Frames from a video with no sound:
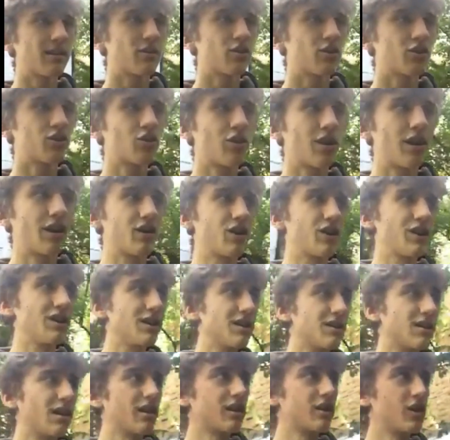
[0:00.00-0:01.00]
strategy
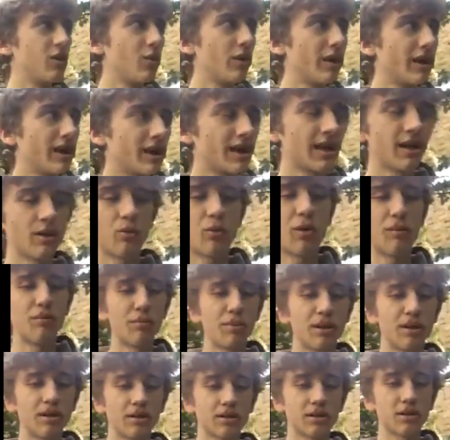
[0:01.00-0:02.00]
is like you want to get one
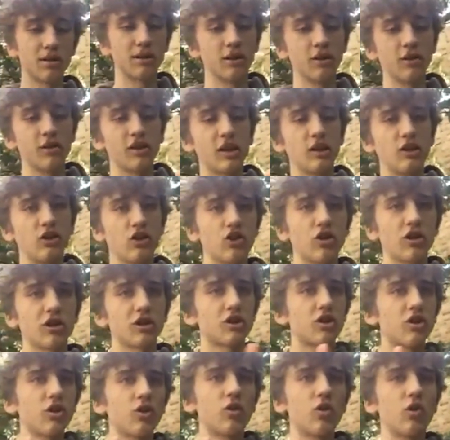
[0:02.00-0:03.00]
person who you can
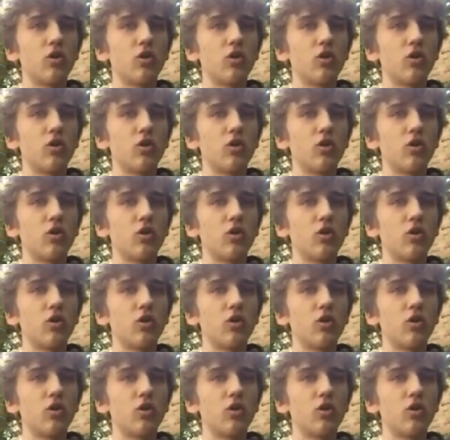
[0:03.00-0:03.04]
trust